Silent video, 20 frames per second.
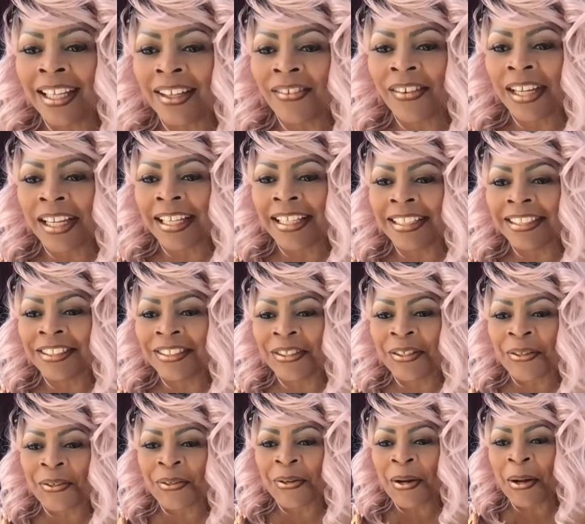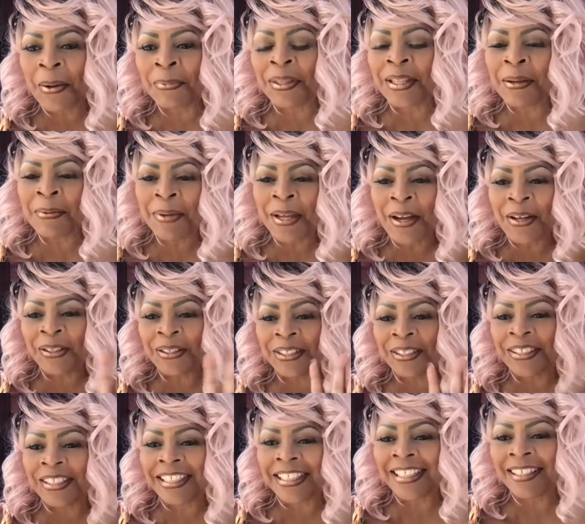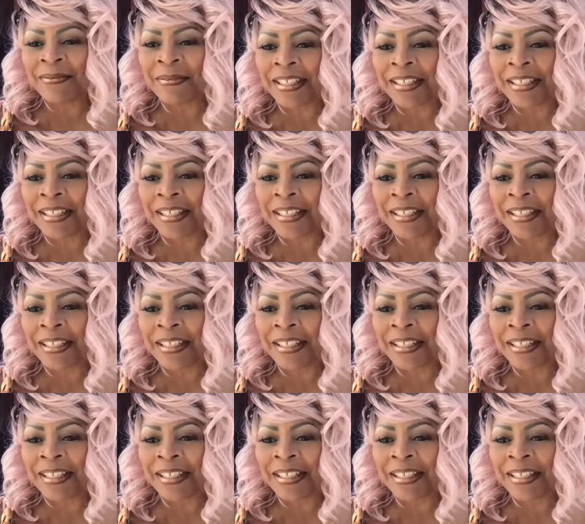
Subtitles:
all right? So let me hold on.